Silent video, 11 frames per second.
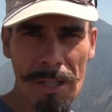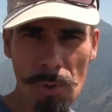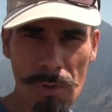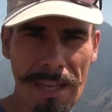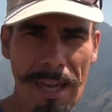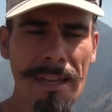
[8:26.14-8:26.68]

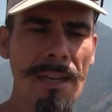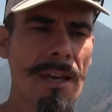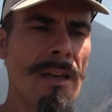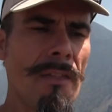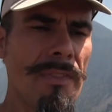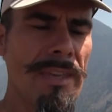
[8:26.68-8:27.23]
Today,
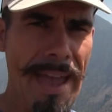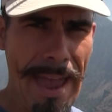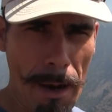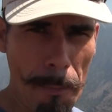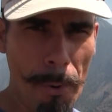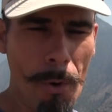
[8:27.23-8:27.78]
the
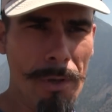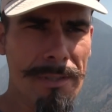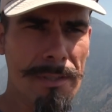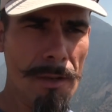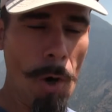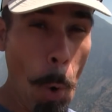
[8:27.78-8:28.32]

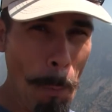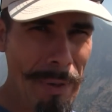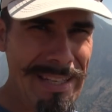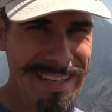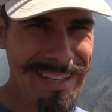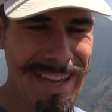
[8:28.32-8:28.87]
airport
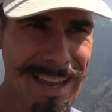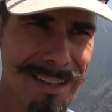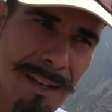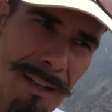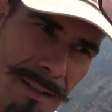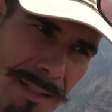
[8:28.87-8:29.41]
opened
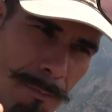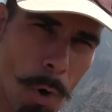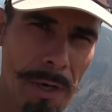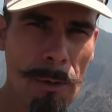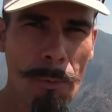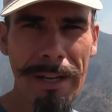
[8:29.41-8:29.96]
again this
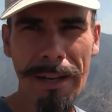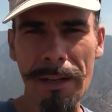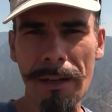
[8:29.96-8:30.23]
morning when I